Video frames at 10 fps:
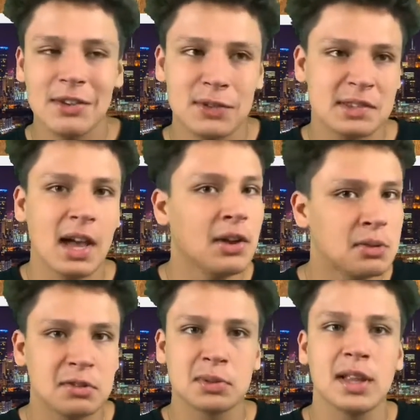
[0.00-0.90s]
if he's solid,
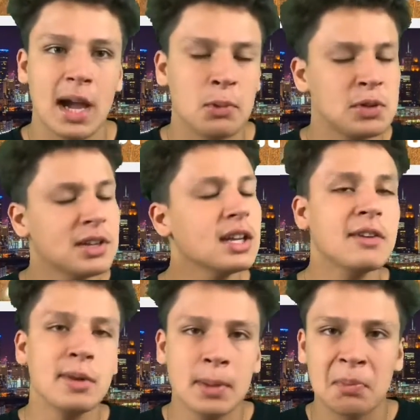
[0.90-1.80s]
he's reliable, he's going to
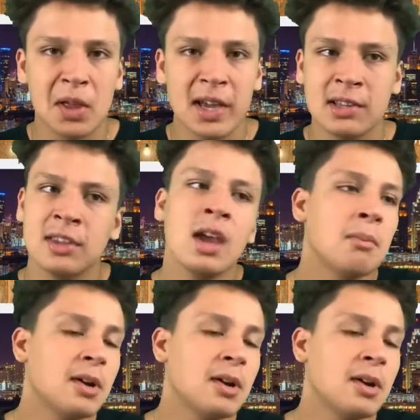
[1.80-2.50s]
give up big plays.